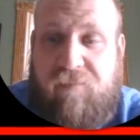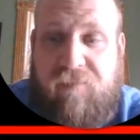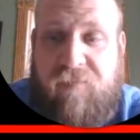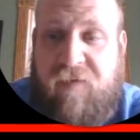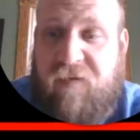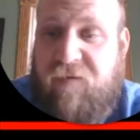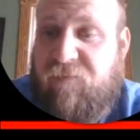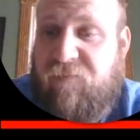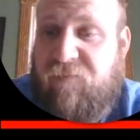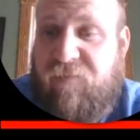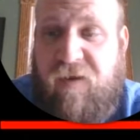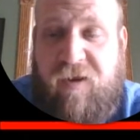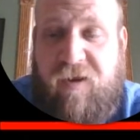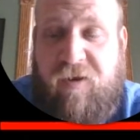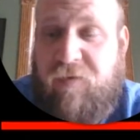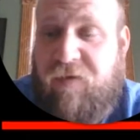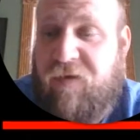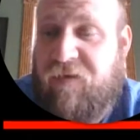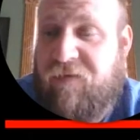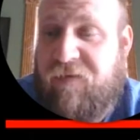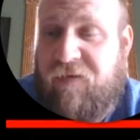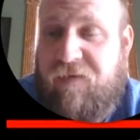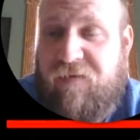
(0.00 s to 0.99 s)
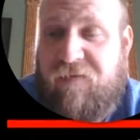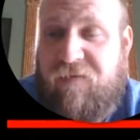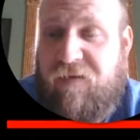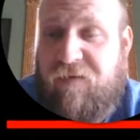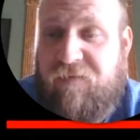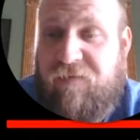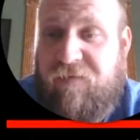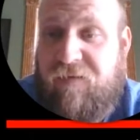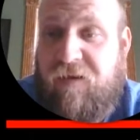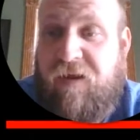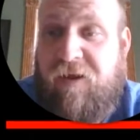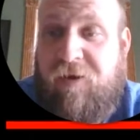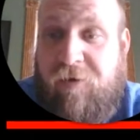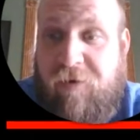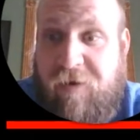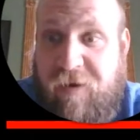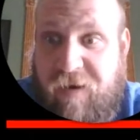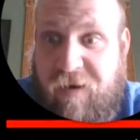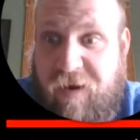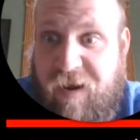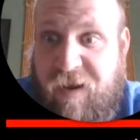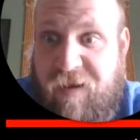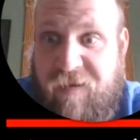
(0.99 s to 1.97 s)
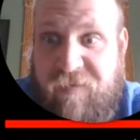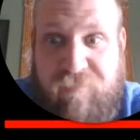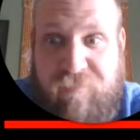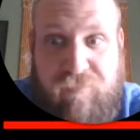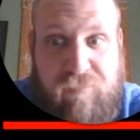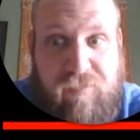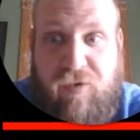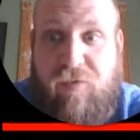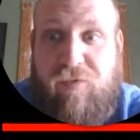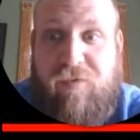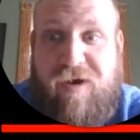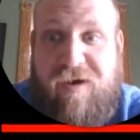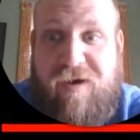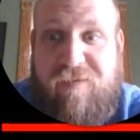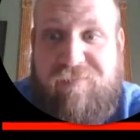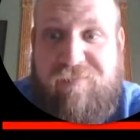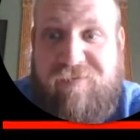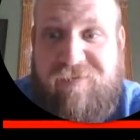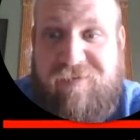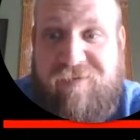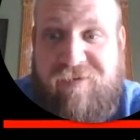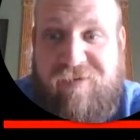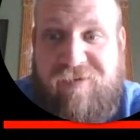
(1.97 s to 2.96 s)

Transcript: this video doesn't exist. Internet has blown up.